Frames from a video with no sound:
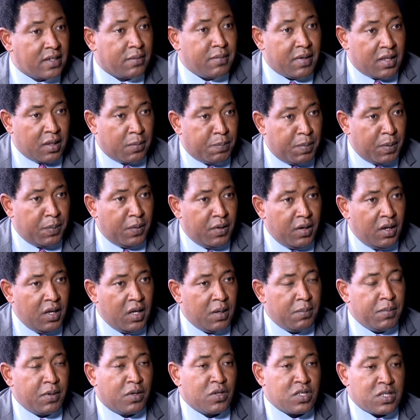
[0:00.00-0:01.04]
by the people
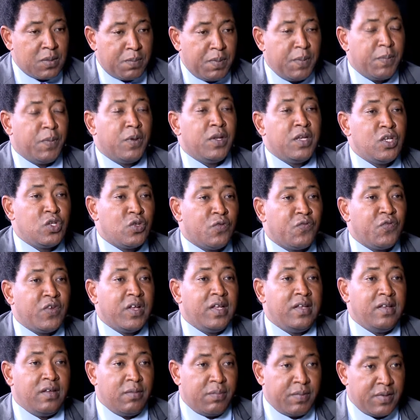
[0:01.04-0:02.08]
because the people need to feel
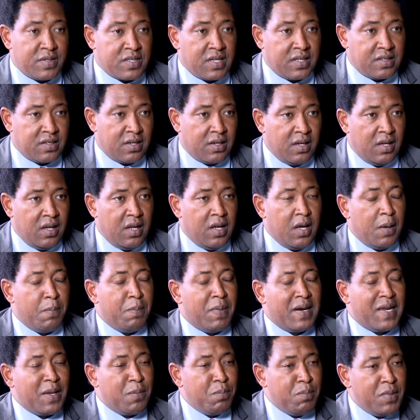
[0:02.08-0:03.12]
represented.
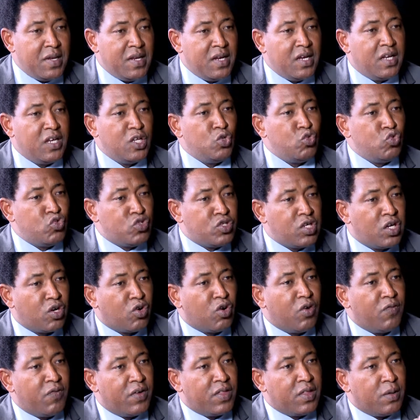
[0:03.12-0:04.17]
But immediately you take
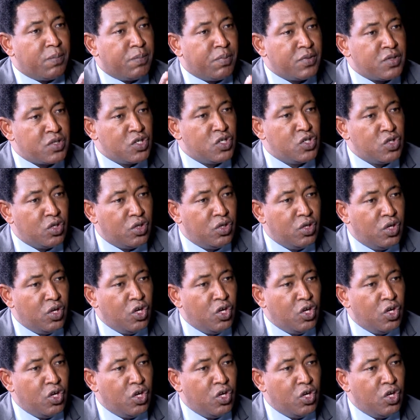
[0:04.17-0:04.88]
over the position